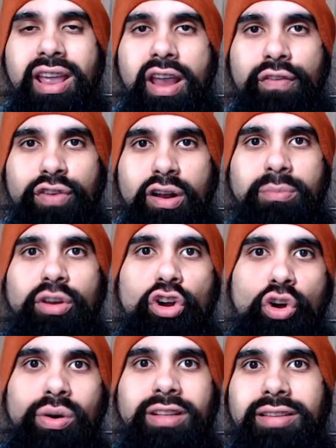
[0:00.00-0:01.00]
in front of your
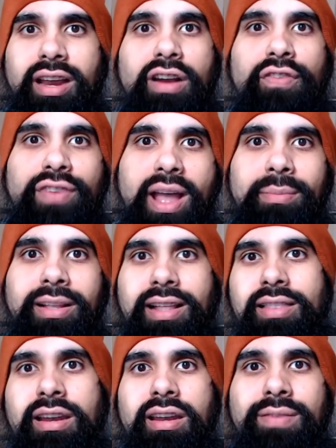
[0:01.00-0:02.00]
whole entire family
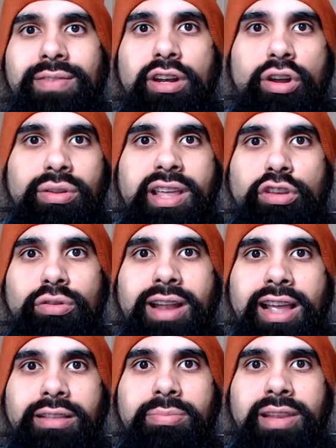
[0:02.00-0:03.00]
that didn't even know that you
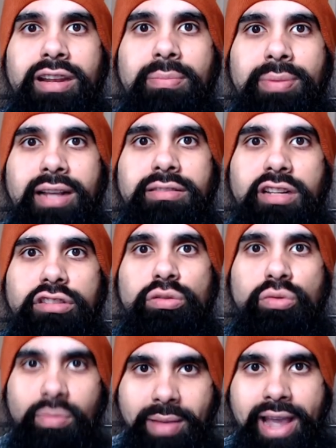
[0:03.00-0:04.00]
liked me in a
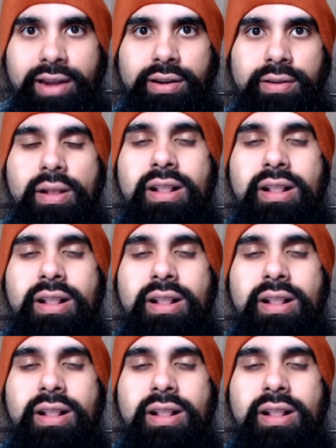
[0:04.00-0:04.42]
bisexual manner.